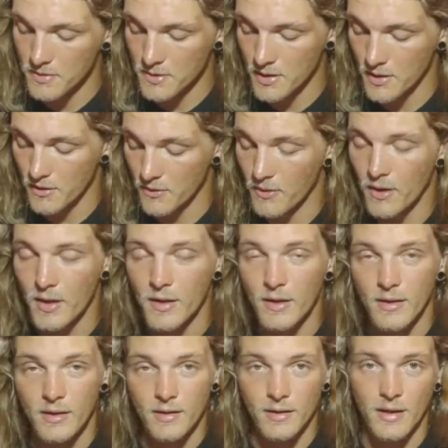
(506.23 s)
So,
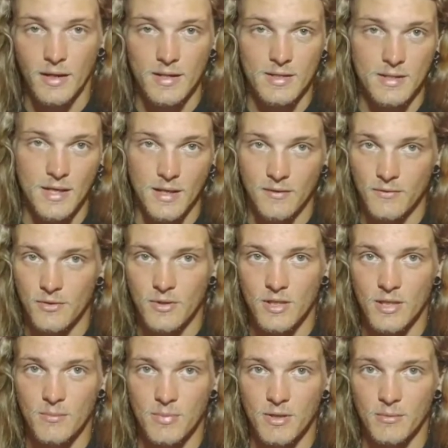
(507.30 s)
like I said, if
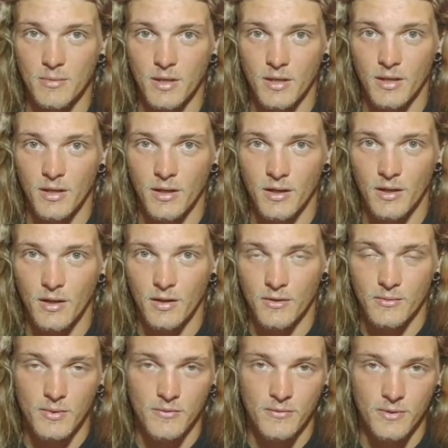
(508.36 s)
you're keeping them in
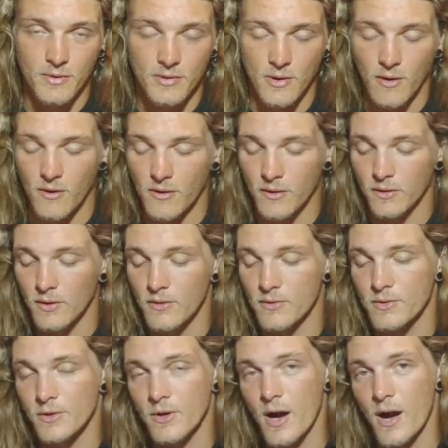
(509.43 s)
a 3 foot tall
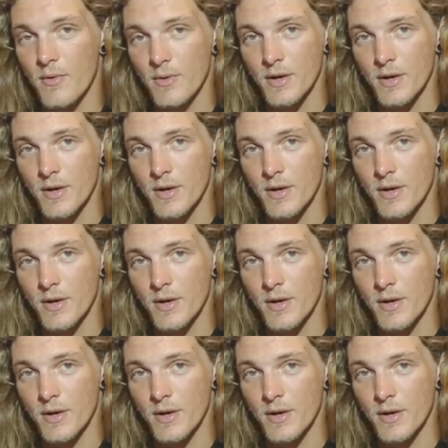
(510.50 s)
enclosure,